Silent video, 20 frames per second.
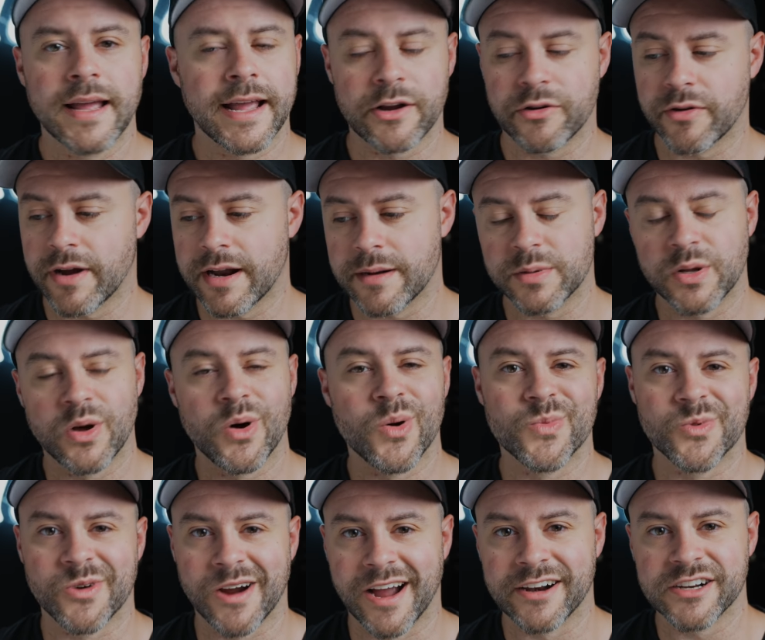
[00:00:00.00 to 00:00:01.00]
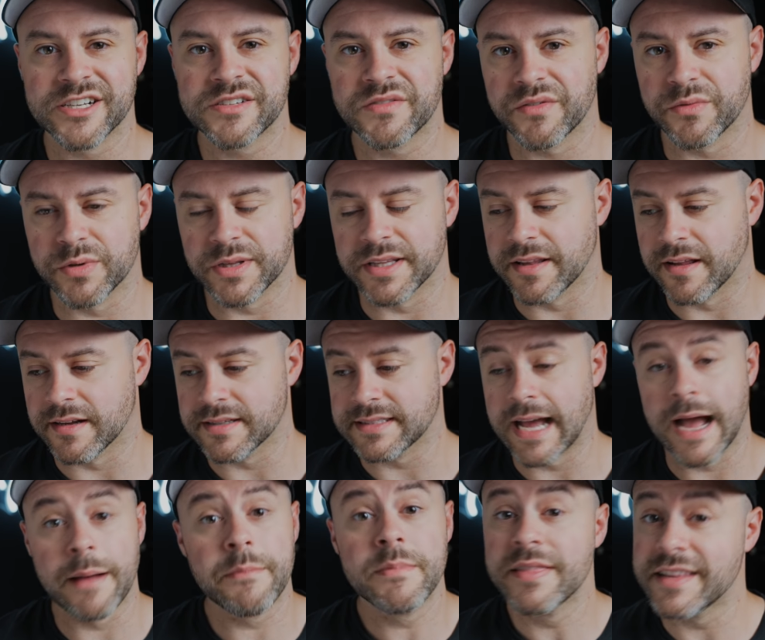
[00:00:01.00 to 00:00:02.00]
incredible home grinders for a really long
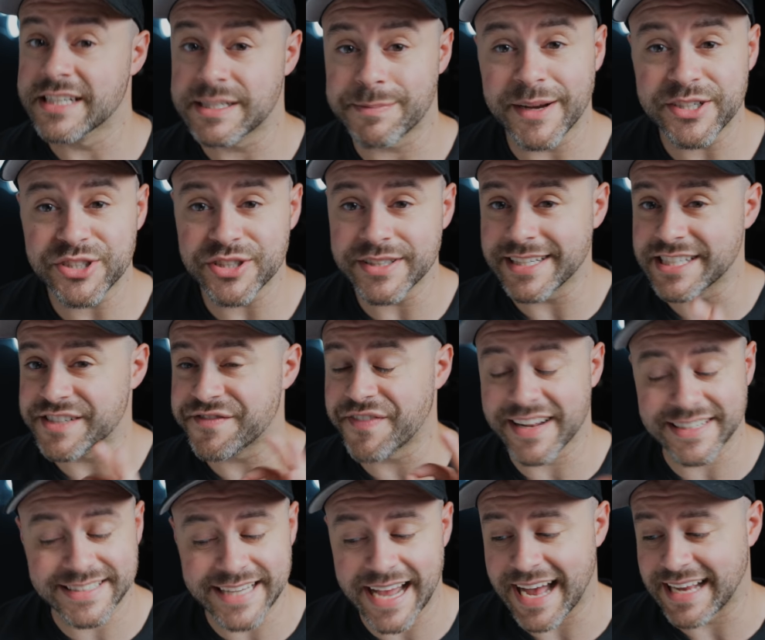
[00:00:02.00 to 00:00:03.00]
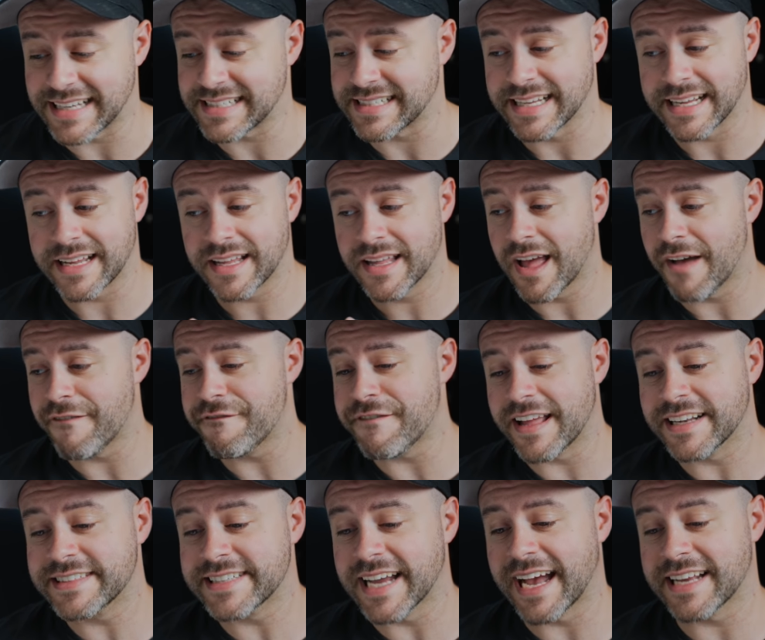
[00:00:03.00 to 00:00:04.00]
time. The Specialita is fantastic, a
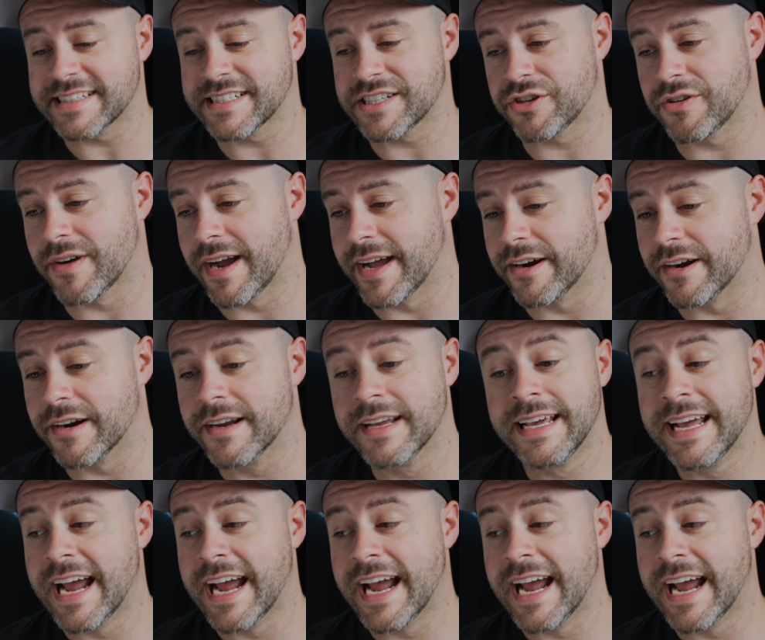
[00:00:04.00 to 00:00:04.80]
fantastic grinder.